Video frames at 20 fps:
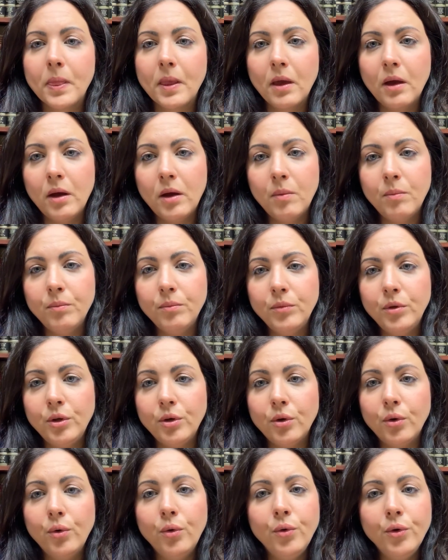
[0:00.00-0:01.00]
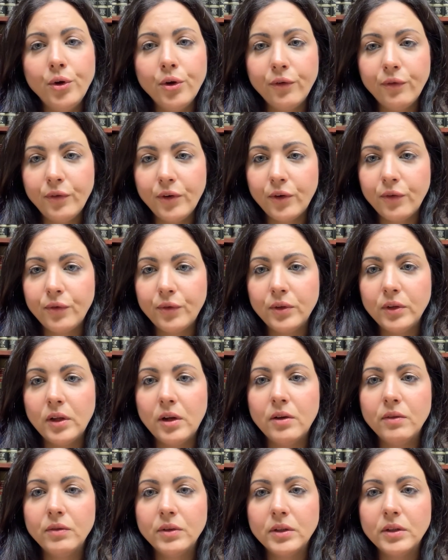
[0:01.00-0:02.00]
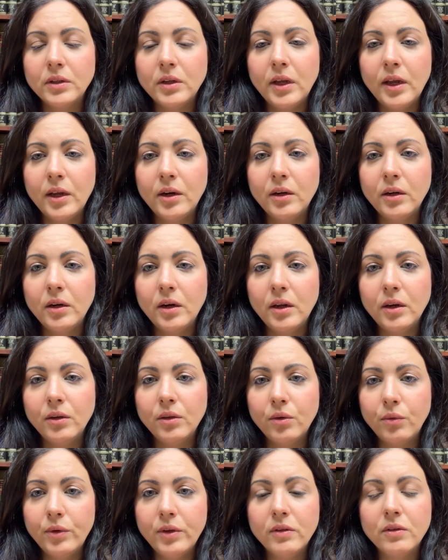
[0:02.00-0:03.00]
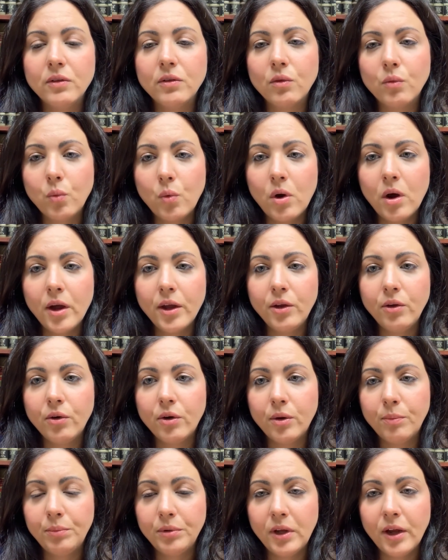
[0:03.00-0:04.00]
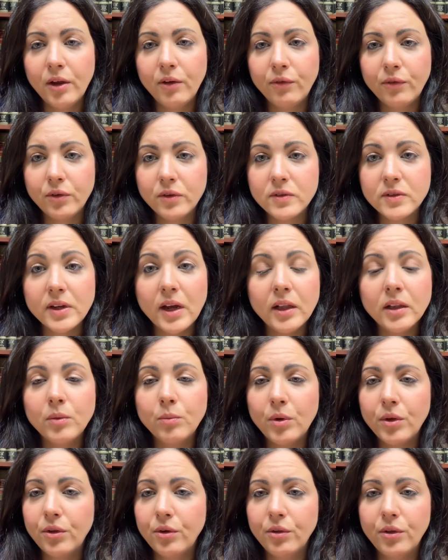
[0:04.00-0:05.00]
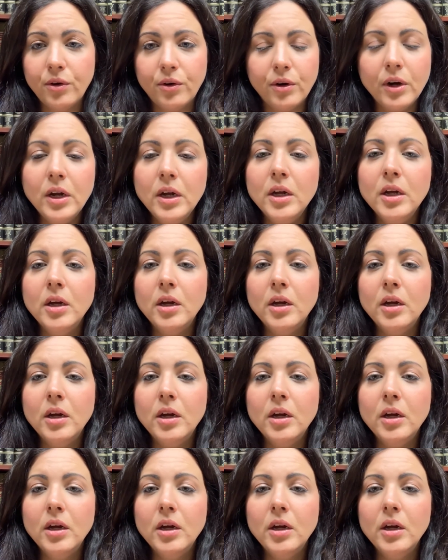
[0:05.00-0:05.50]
who you're fearful of and the reasons why you're applying for asylum, whether